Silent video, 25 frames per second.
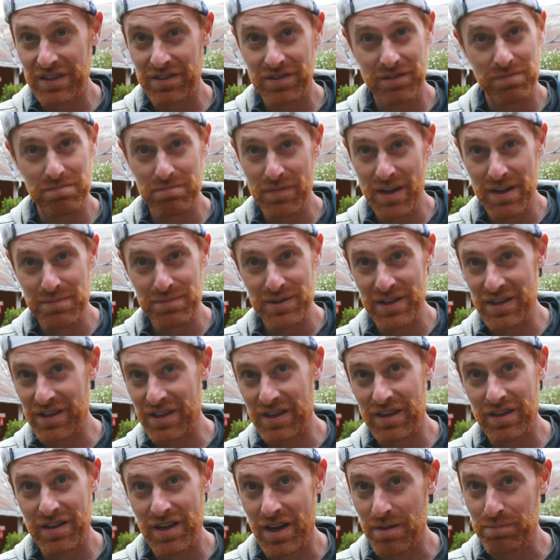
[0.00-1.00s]
it's maybe a
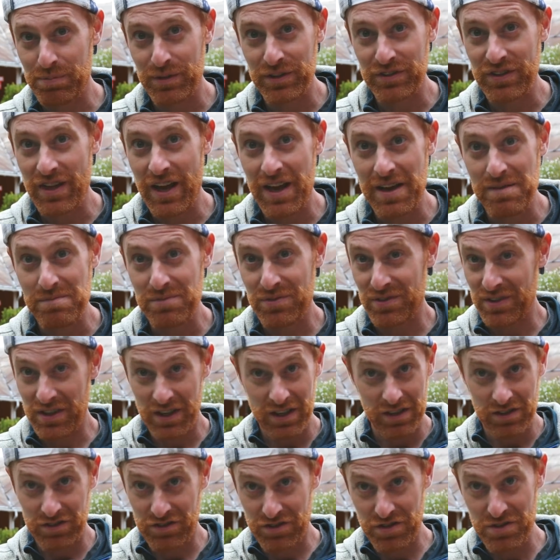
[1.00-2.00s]
couple times,
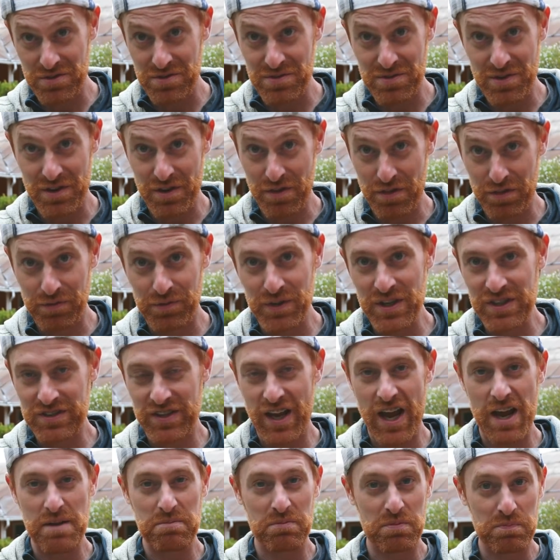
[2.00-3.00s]
like two or three
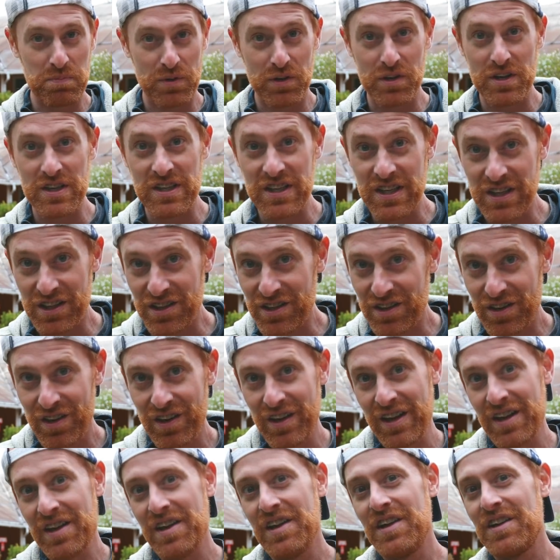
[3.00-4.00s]
times per year.
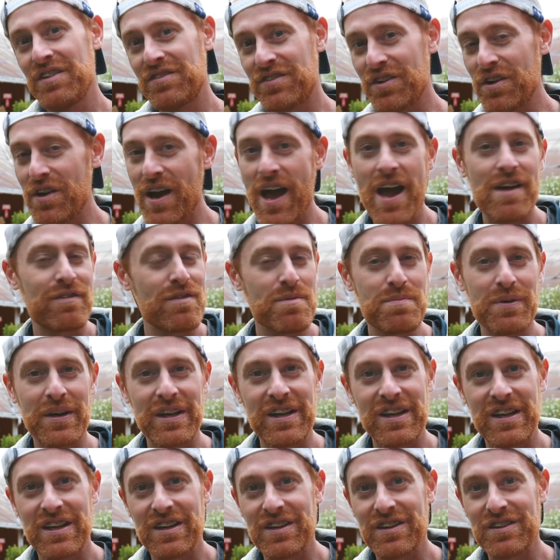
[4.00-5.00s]
So
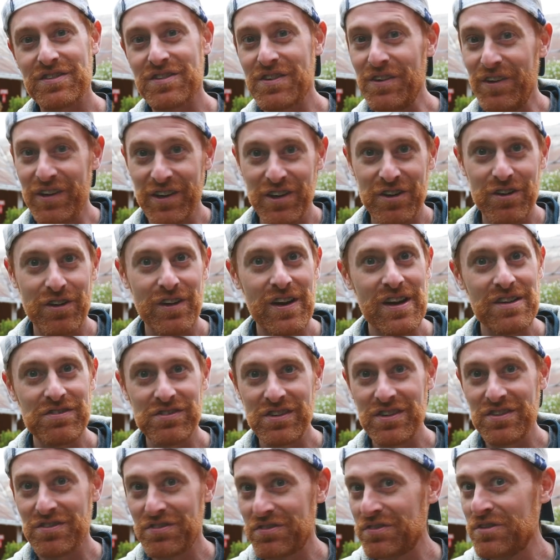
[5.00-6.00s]
everybody here is going
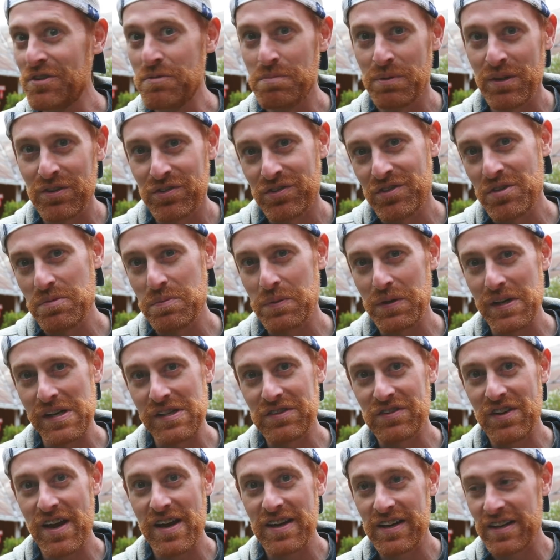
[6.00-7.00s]
crazy, super, super
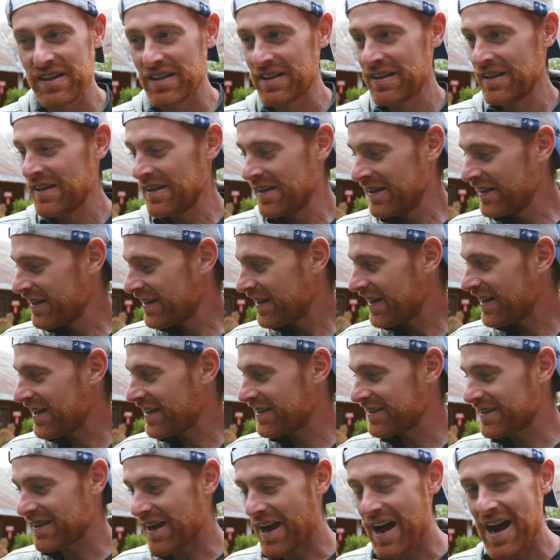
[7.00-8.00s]
excited.
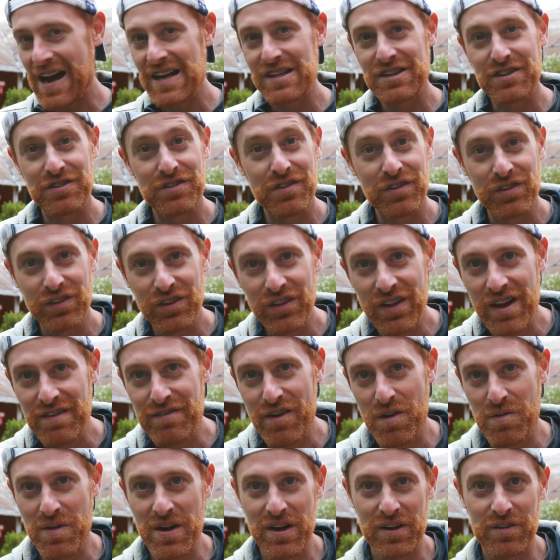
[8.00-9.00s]
And I just
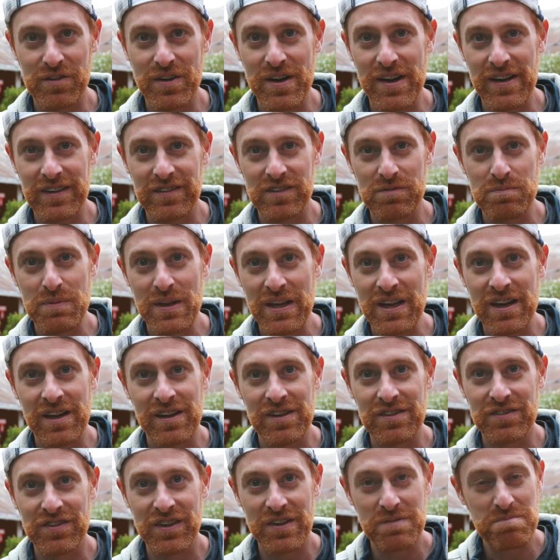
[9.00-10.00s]
love it when it rains
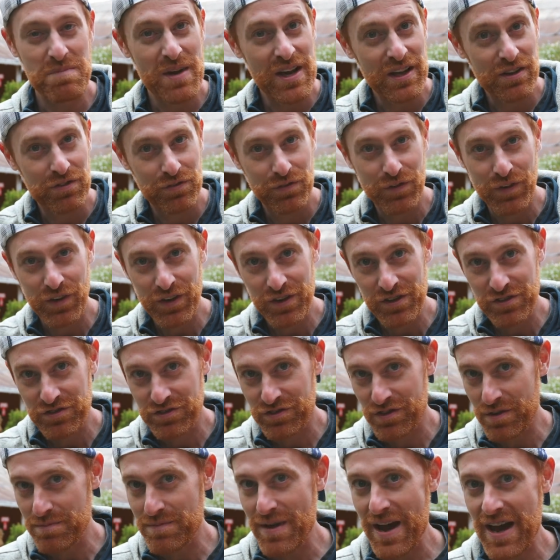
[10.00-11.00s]
because it makes for
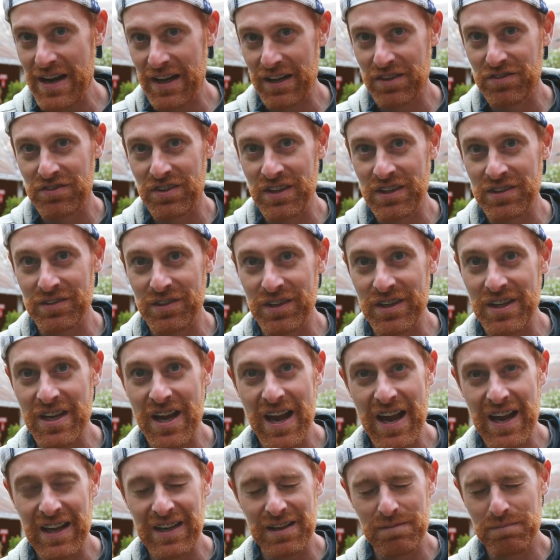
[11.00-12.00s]
dramatic
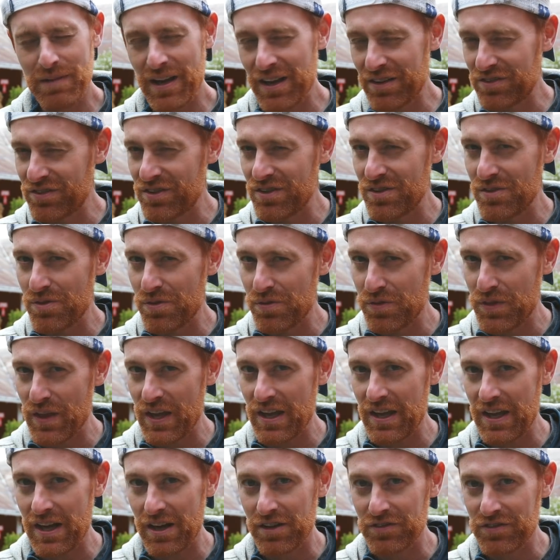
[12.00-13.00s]
scenery and it makes you
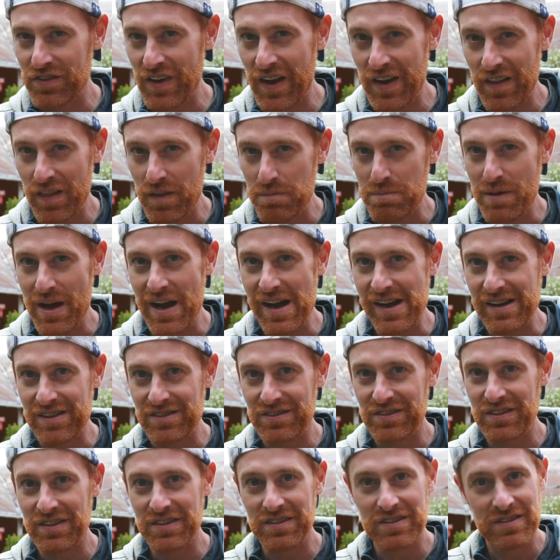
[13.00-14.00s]
think outside of the
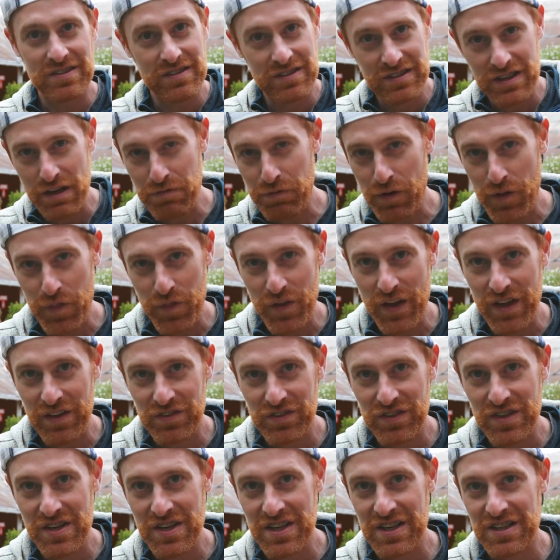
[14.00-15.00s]
box and different
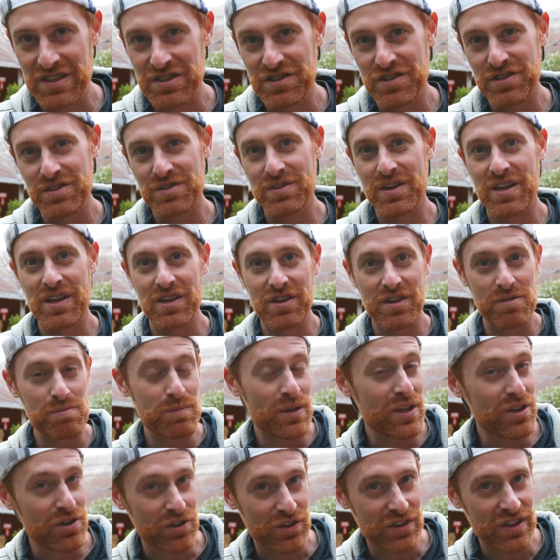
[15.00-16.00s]
things that you can do here in
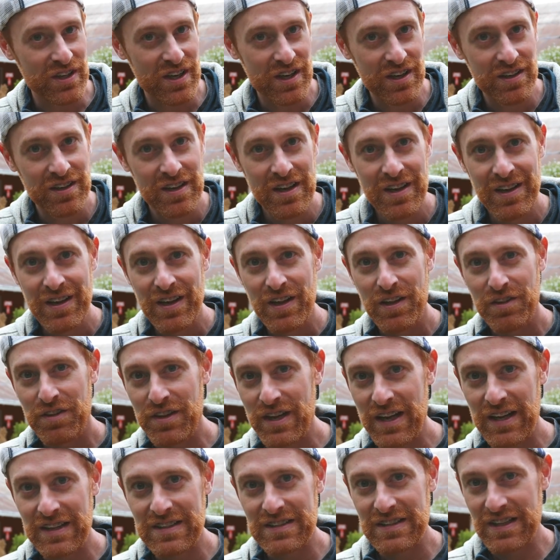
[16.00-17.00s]
Vicuña
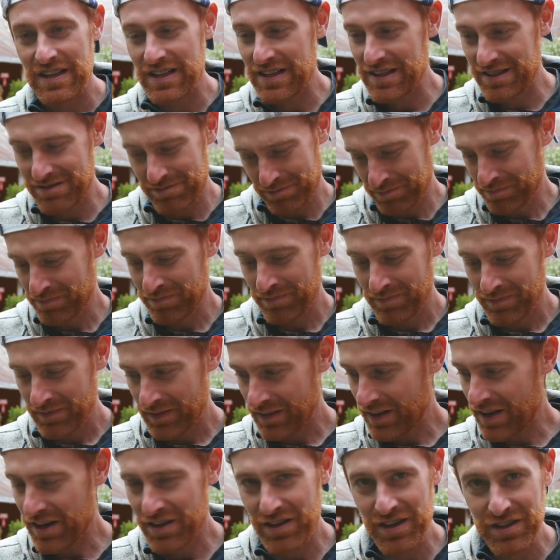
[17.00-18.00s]
that uh,
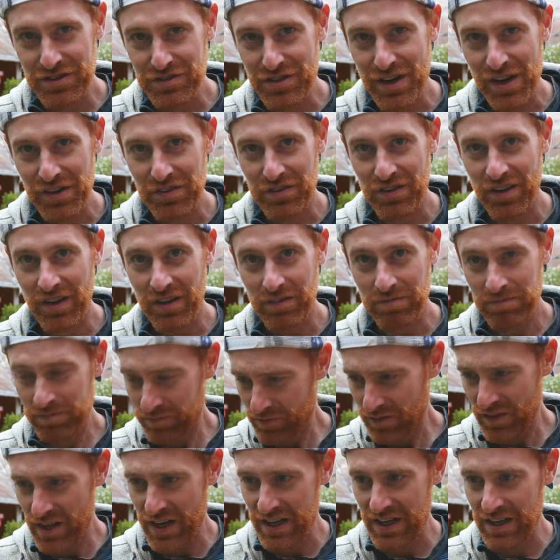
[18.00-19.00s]
are interesting,
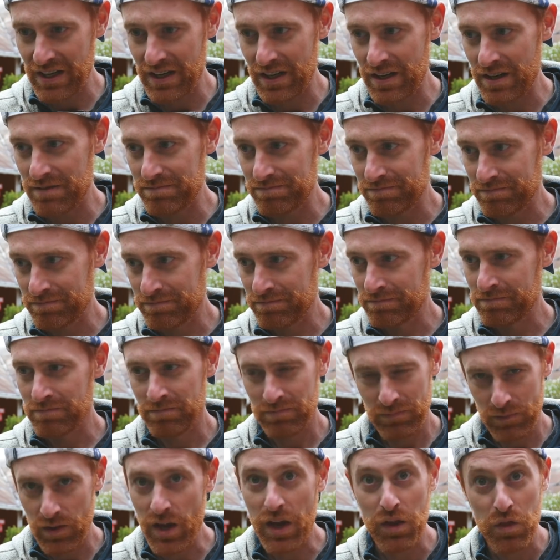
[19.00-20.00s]
like, um,
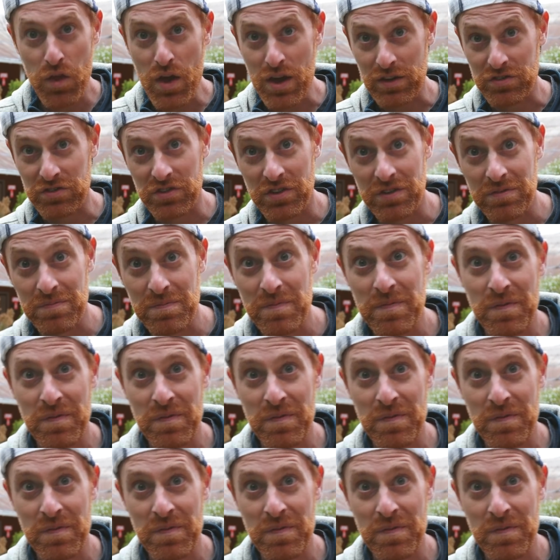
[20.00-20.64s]
like this.